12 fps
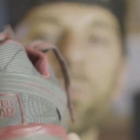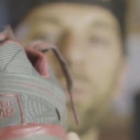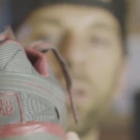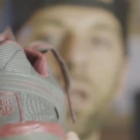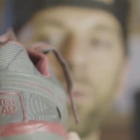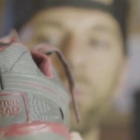
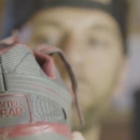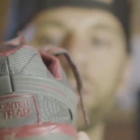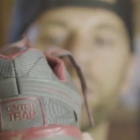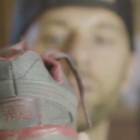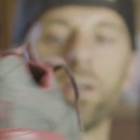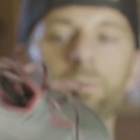really happy
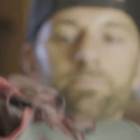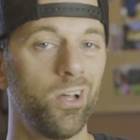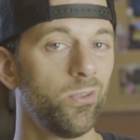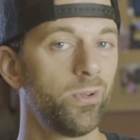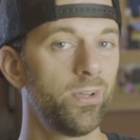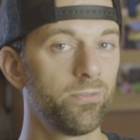about that.
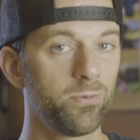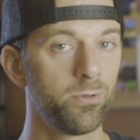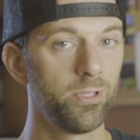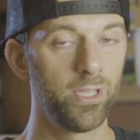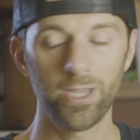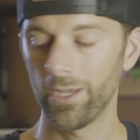Although I never
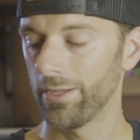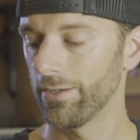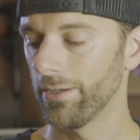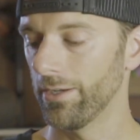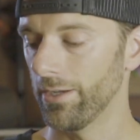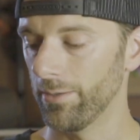really had
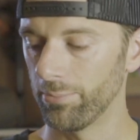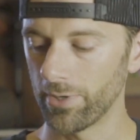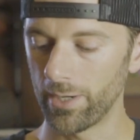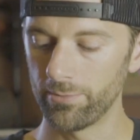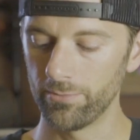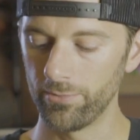a
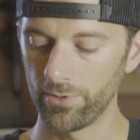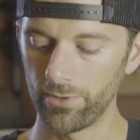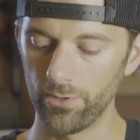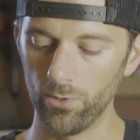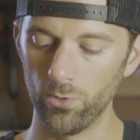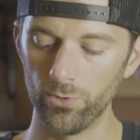problem with
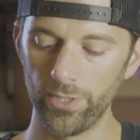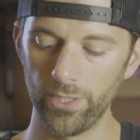the old